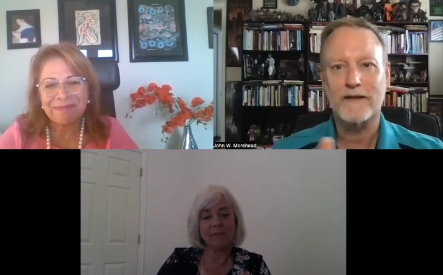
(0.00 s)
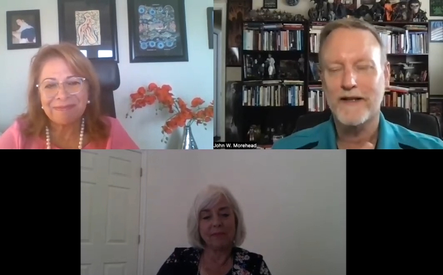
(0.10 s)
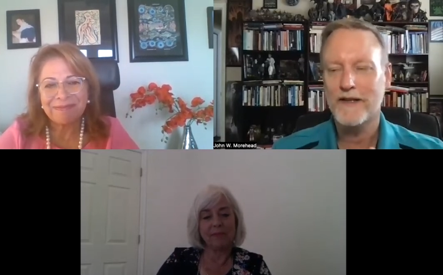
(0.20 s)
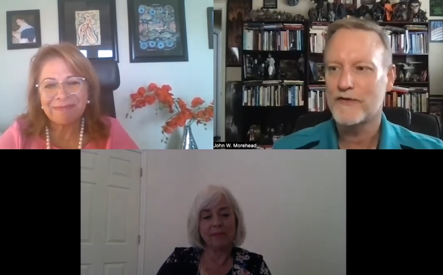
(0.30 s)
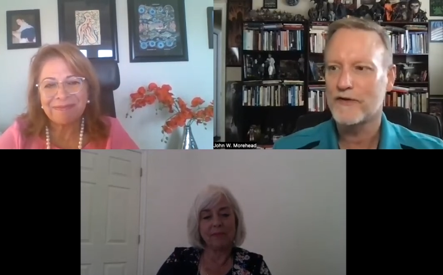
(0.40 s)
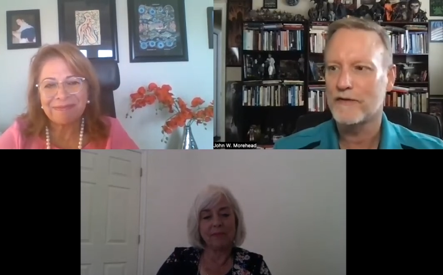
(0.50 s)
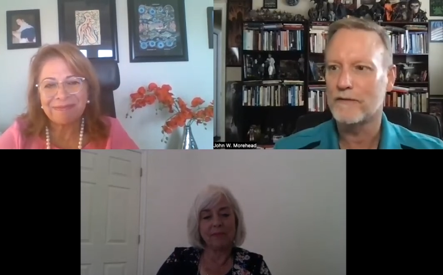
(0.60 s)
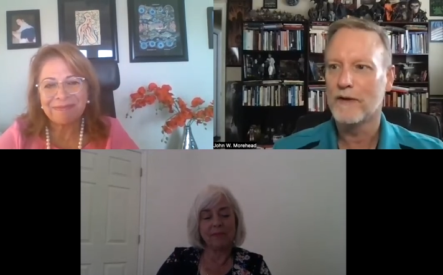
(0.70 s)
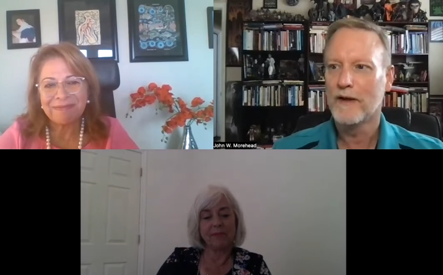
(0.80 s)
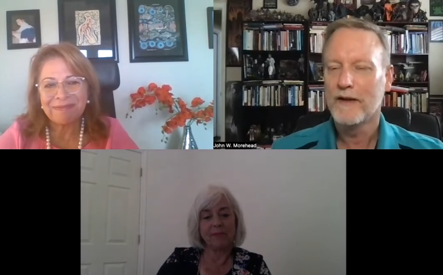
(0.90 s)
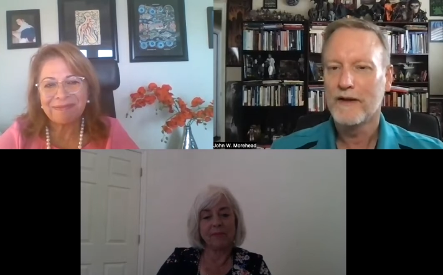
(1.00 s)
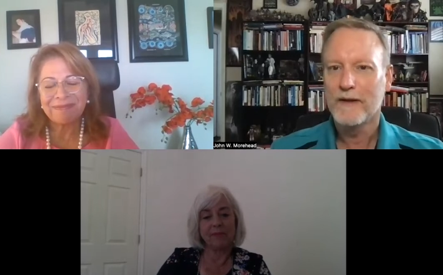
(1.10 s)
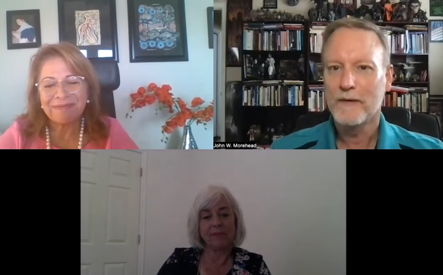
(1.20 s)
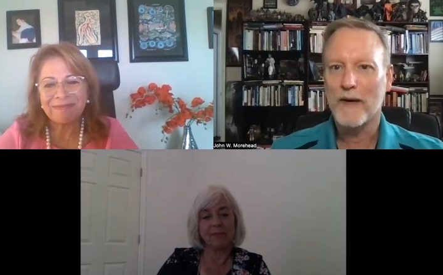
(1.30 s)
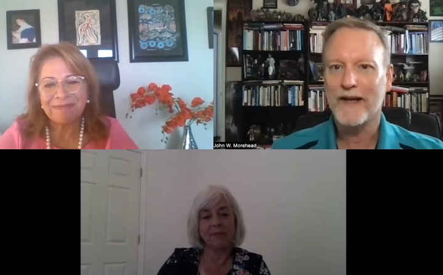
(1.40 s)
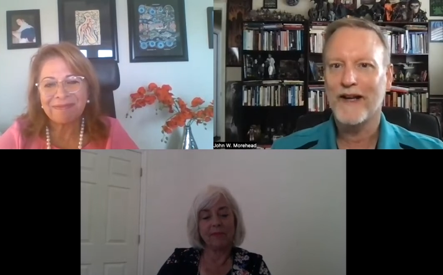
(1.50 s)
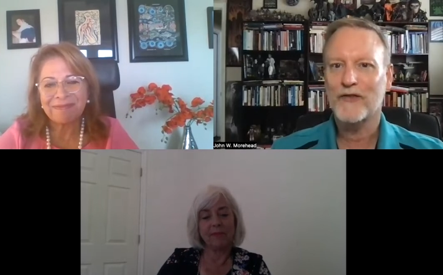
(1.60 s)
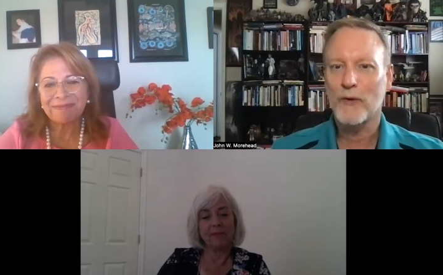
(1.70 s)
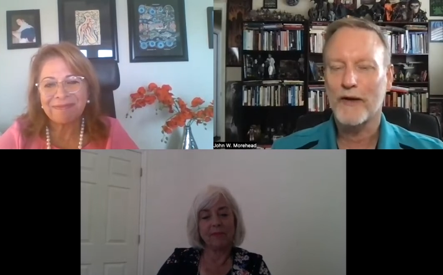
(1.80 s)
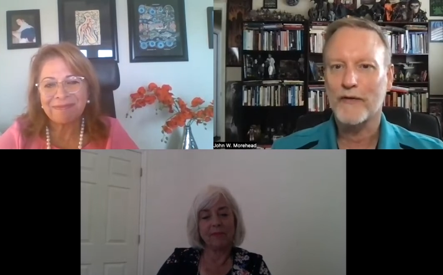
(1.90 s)
Speaker 1: lead to my
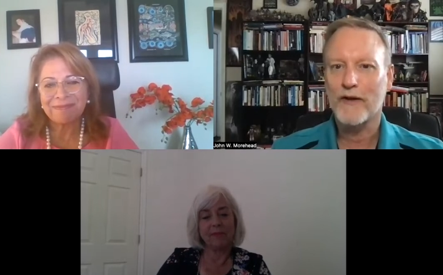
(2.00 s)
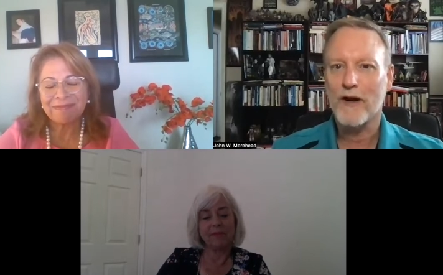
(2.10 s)
next question. I